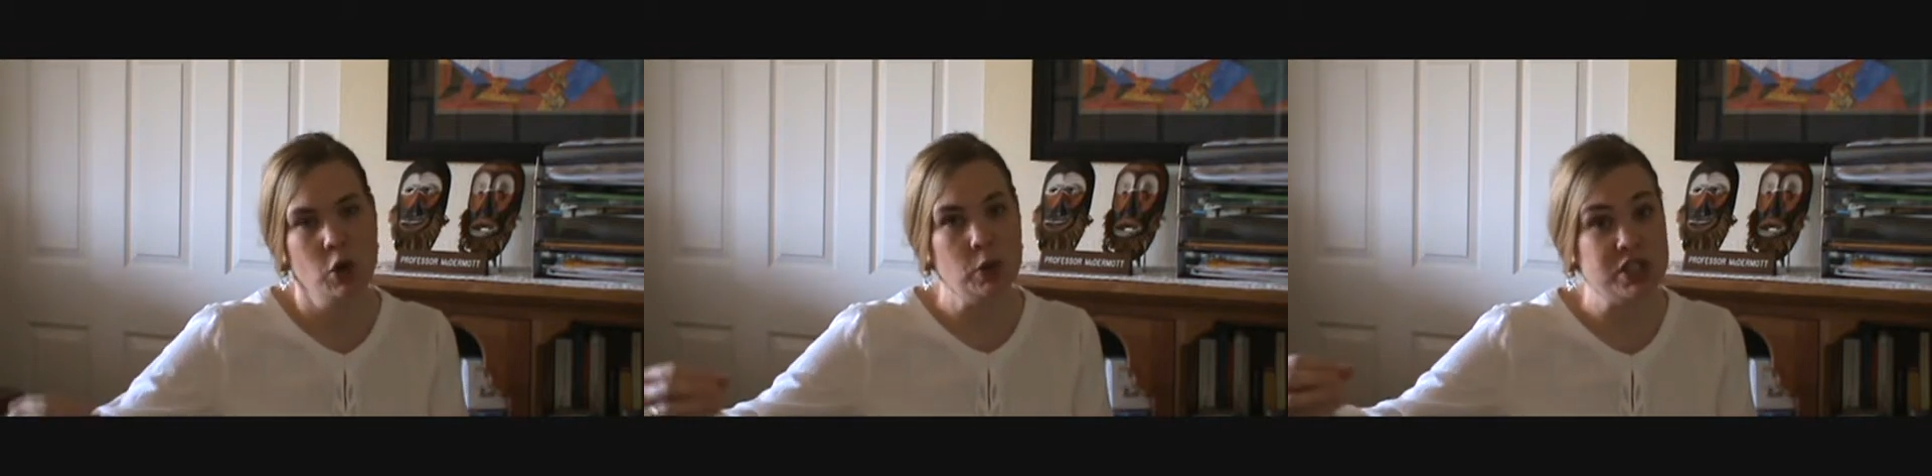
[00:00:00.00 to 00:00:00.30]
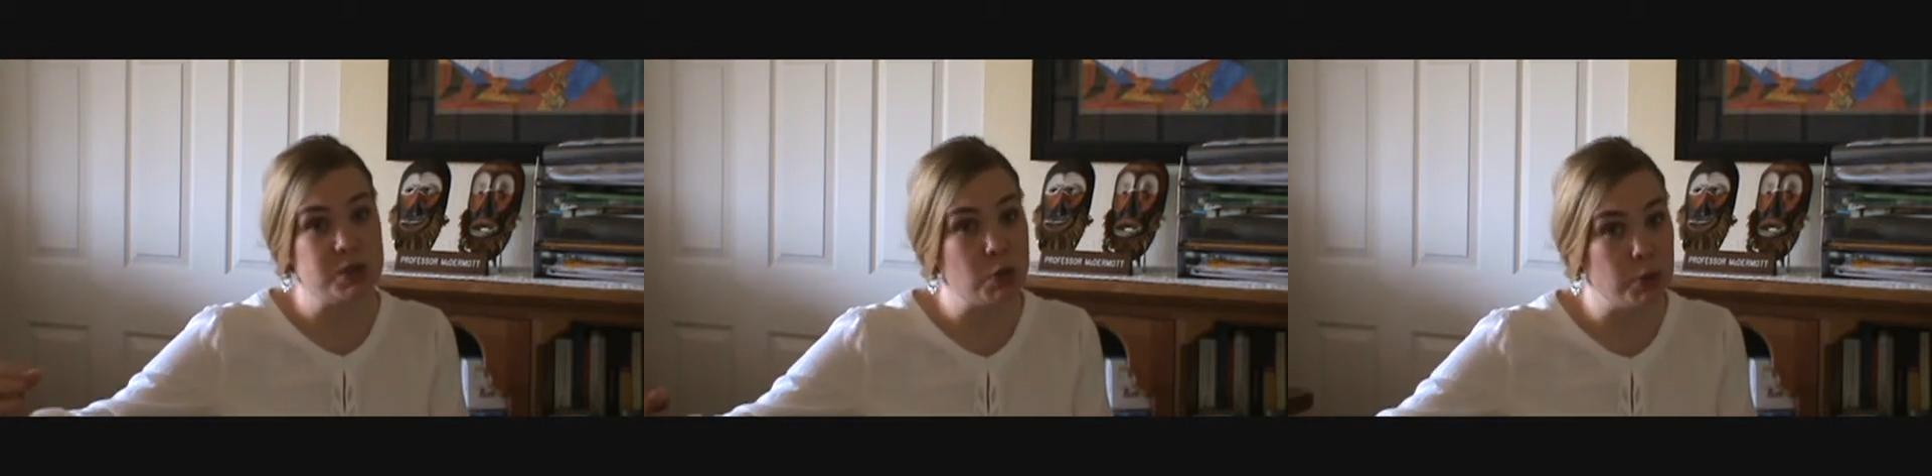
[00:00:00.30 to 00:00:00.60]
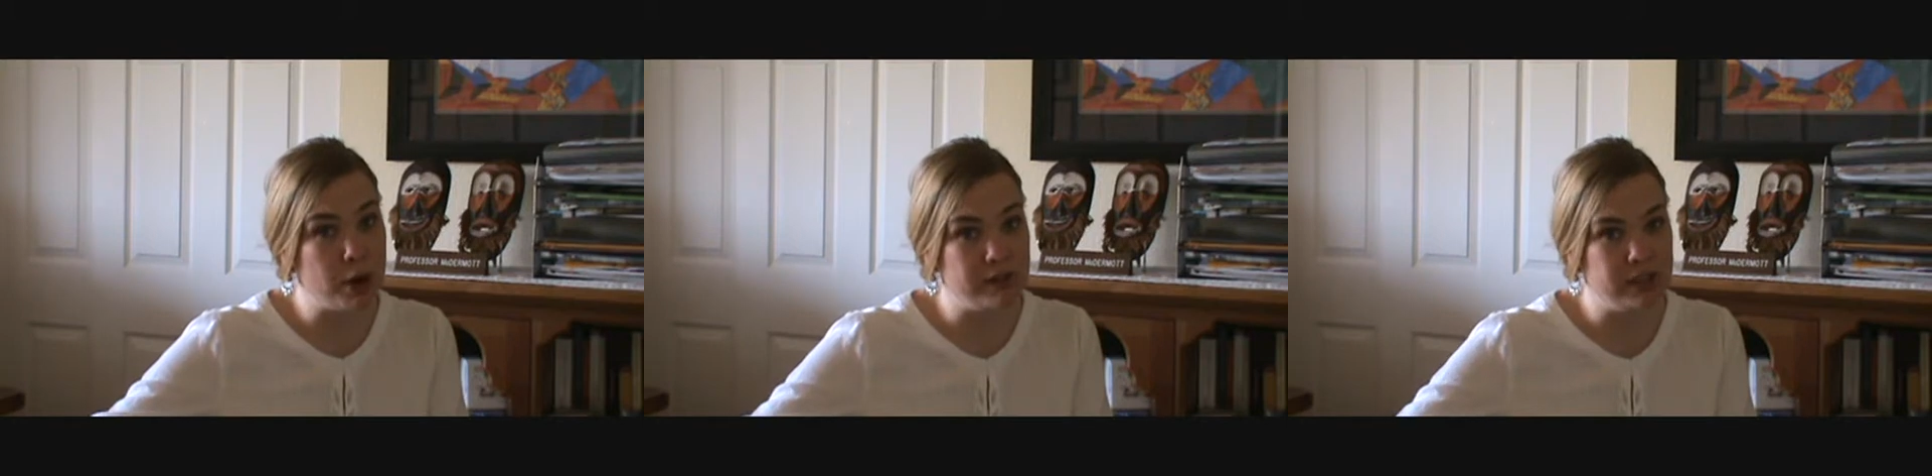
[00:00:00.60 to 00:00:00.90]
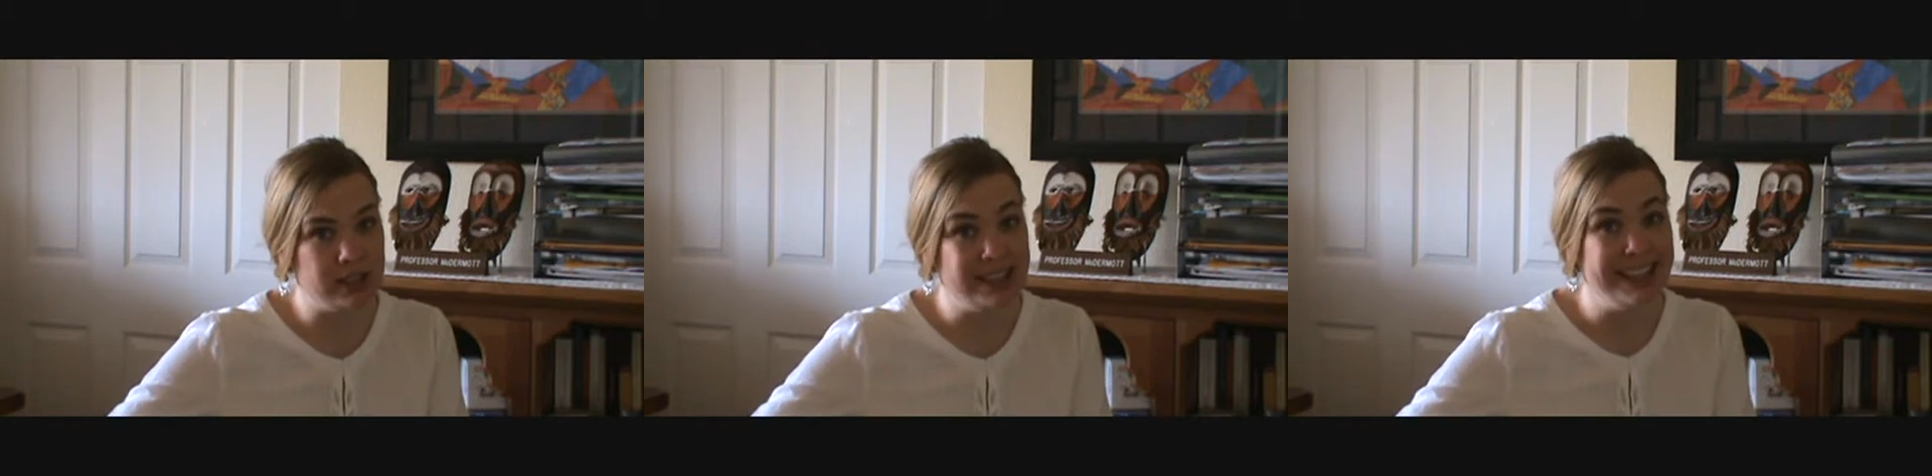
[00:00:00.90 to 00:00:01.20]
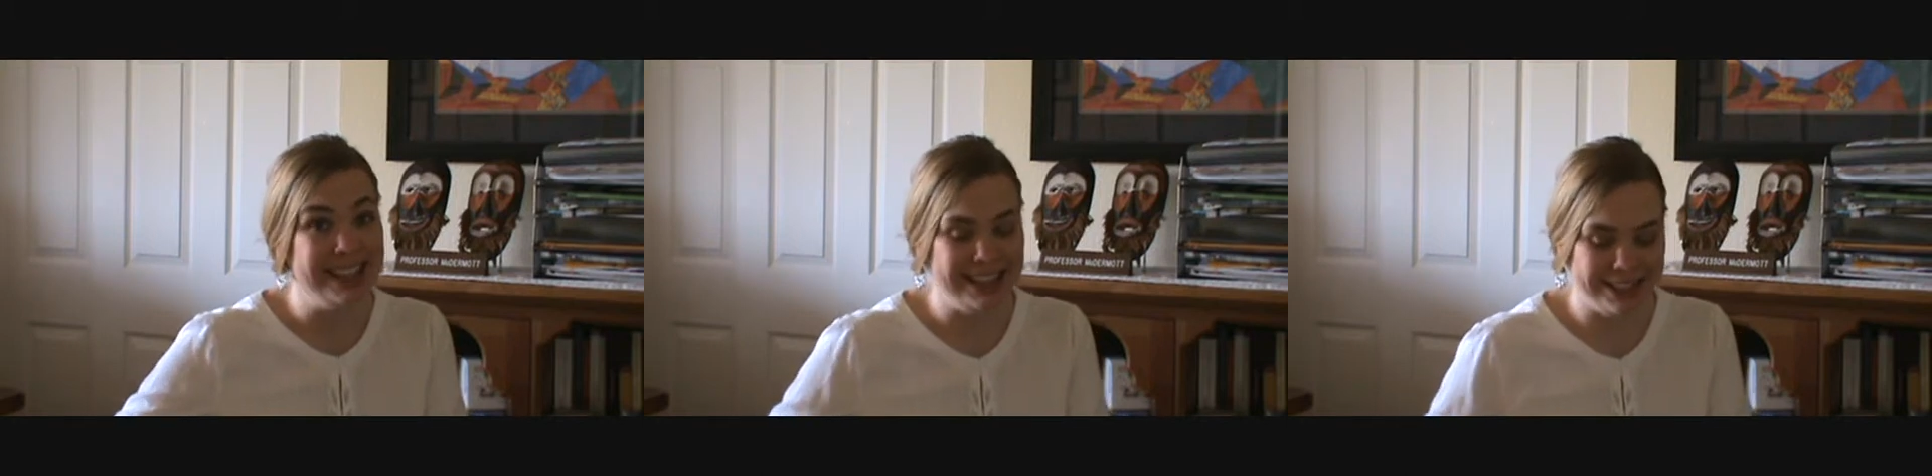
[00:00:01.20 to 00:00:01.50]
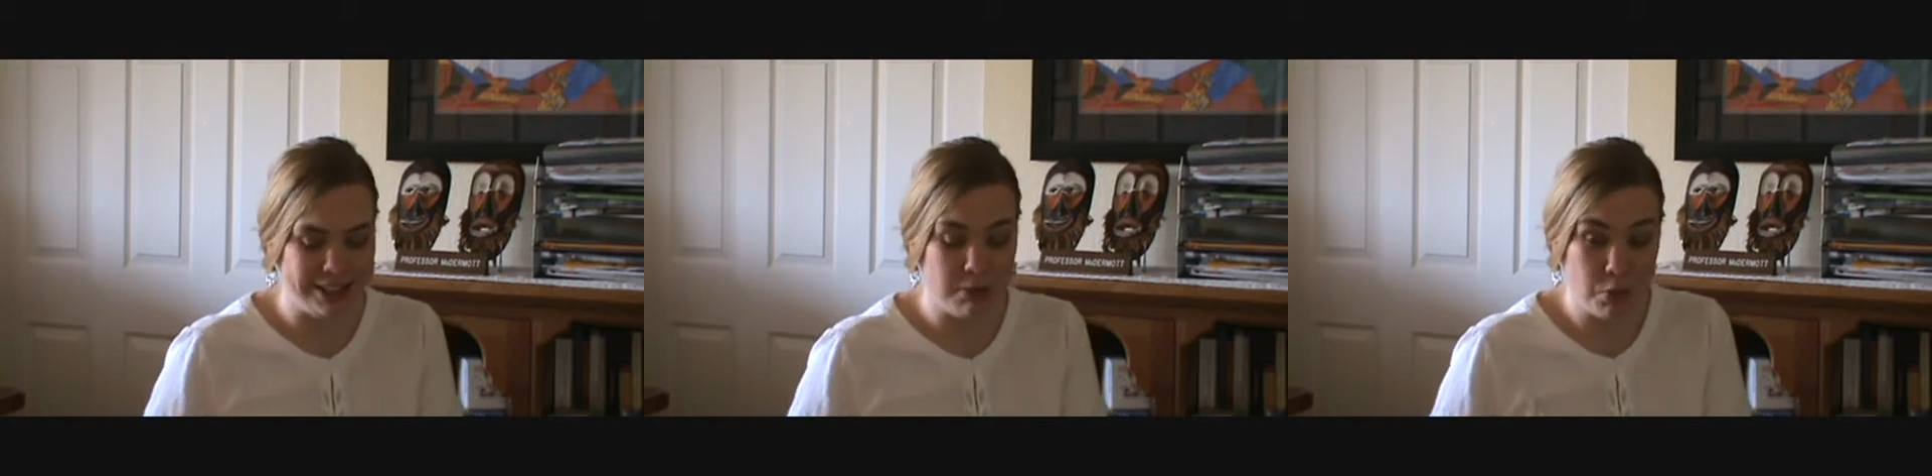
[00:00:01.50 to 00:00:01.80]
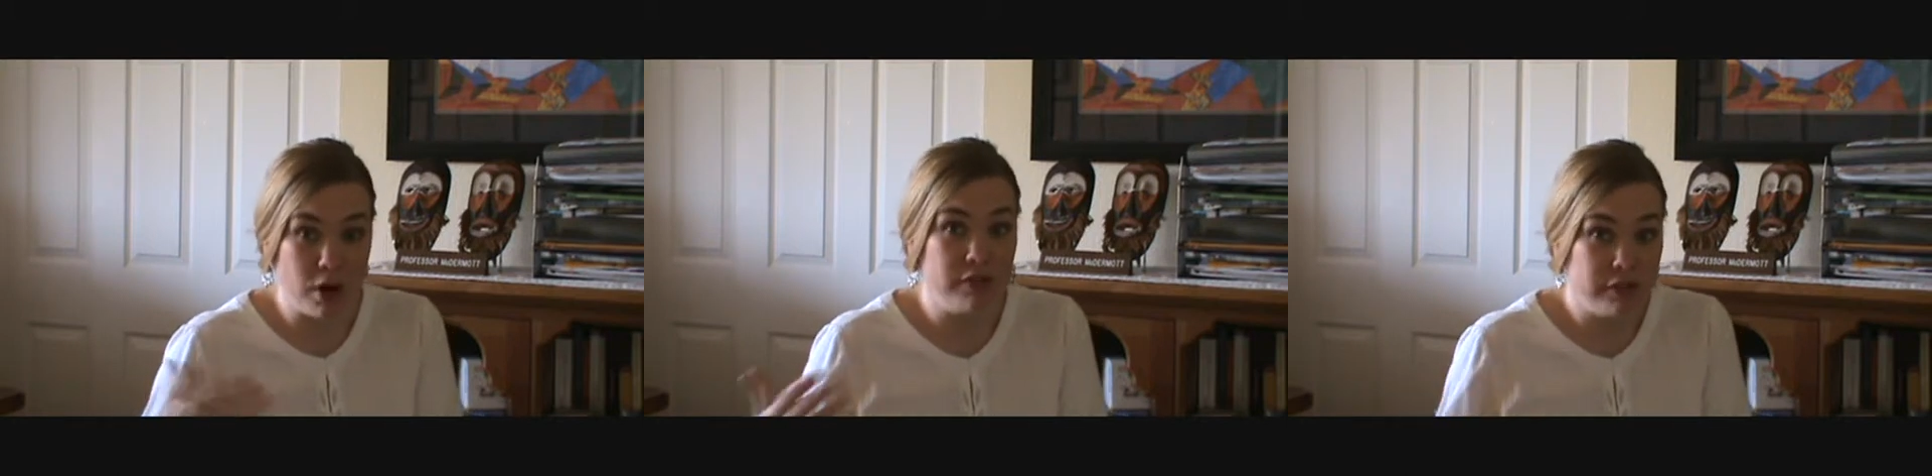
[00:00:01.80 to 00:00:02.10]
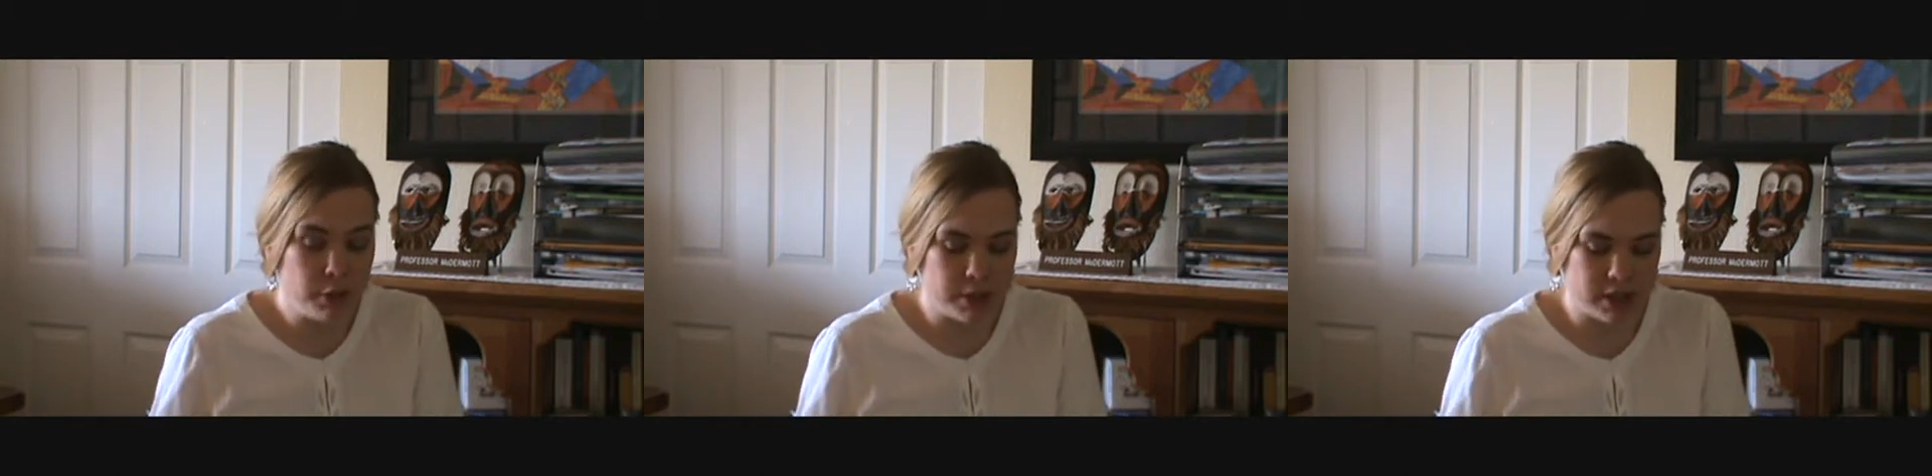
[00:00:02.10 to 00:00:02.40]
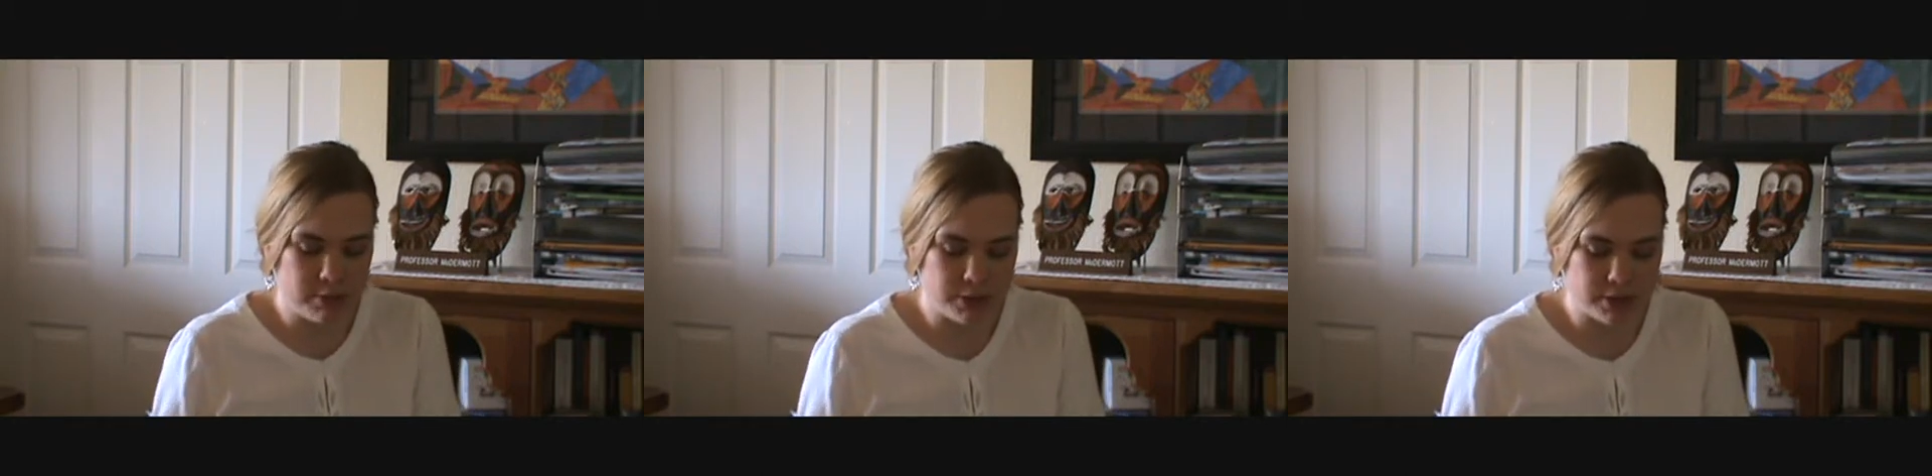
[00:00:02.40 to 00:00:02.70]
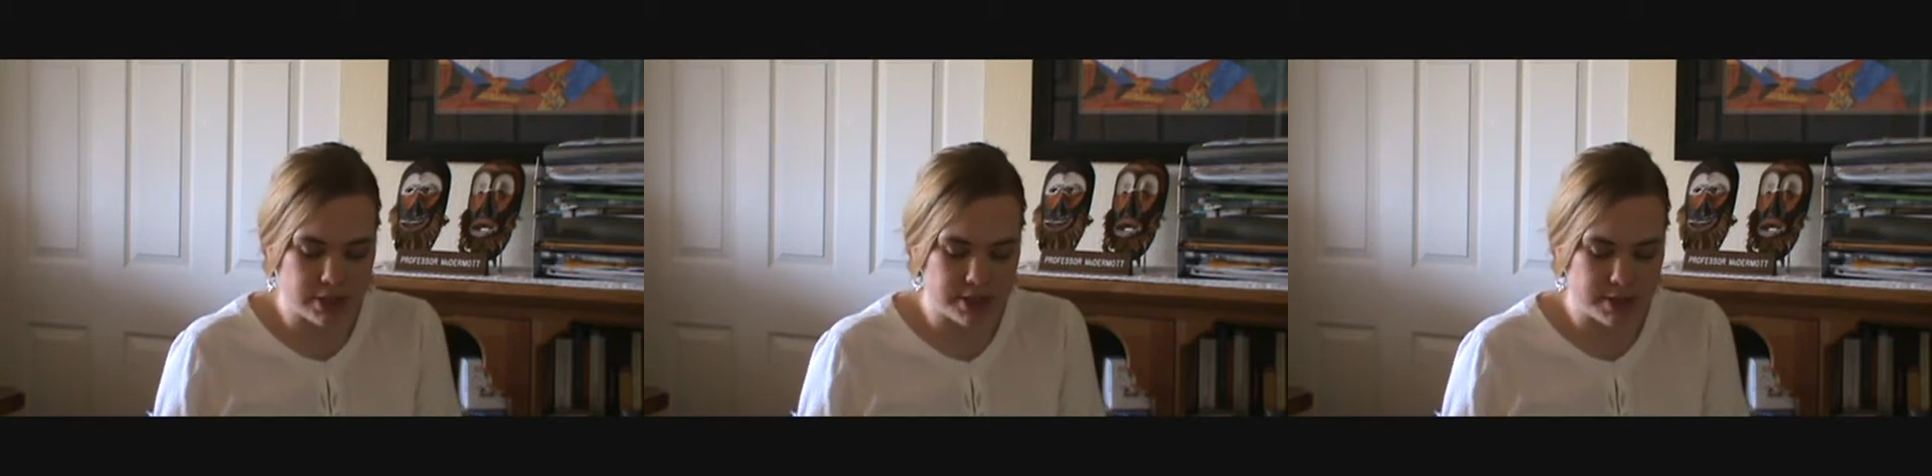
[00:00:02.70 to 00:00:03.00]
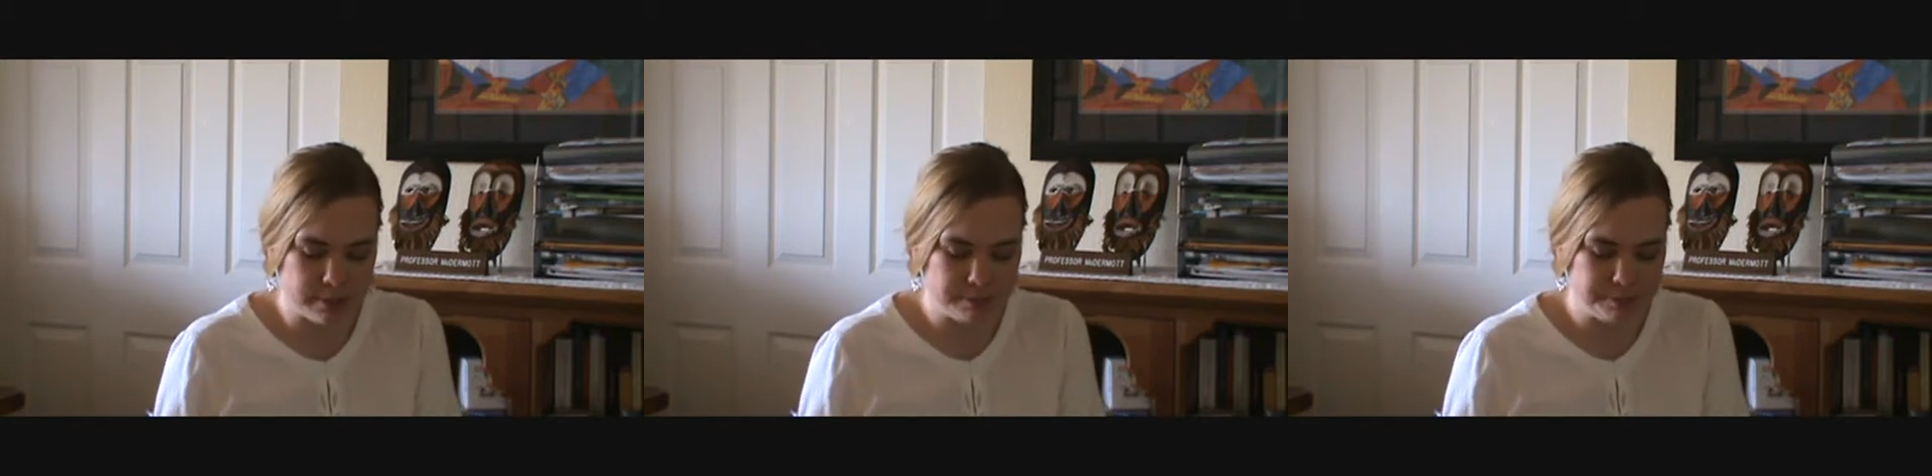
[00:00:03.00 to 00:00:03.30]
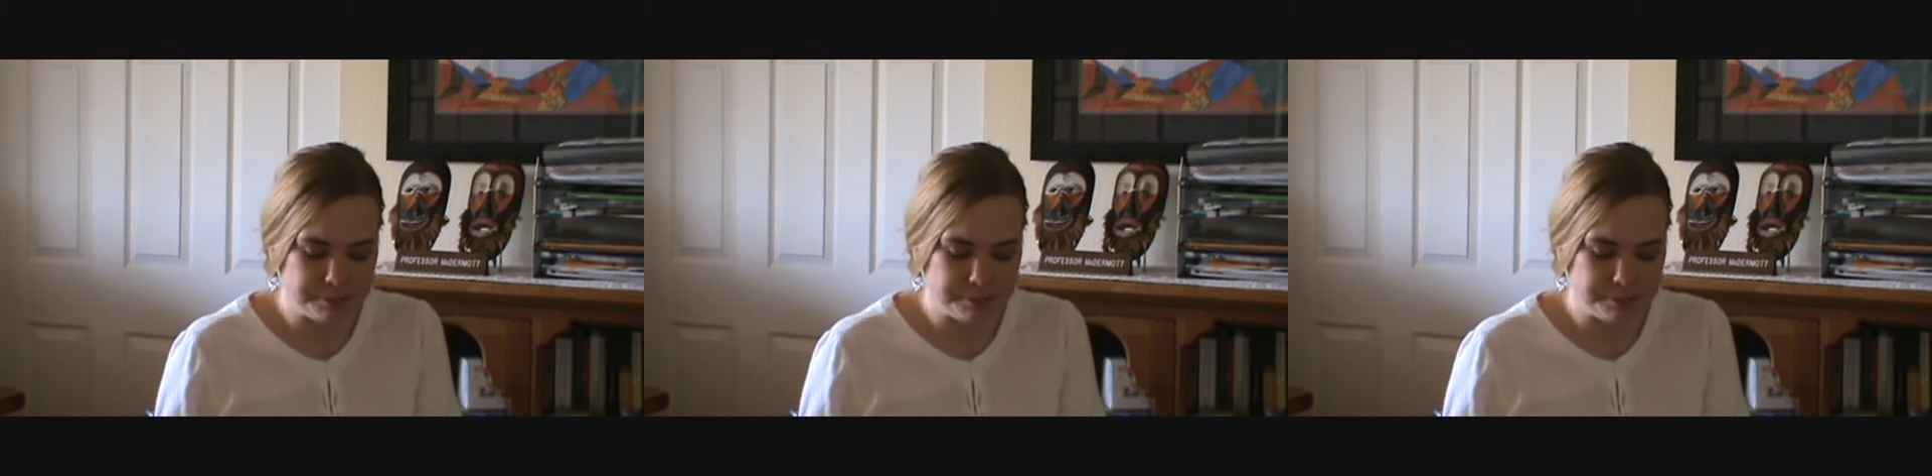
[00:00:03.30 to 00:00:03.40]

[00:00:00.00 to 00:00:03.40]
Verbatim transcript: which is more prevalent in more affluent communities.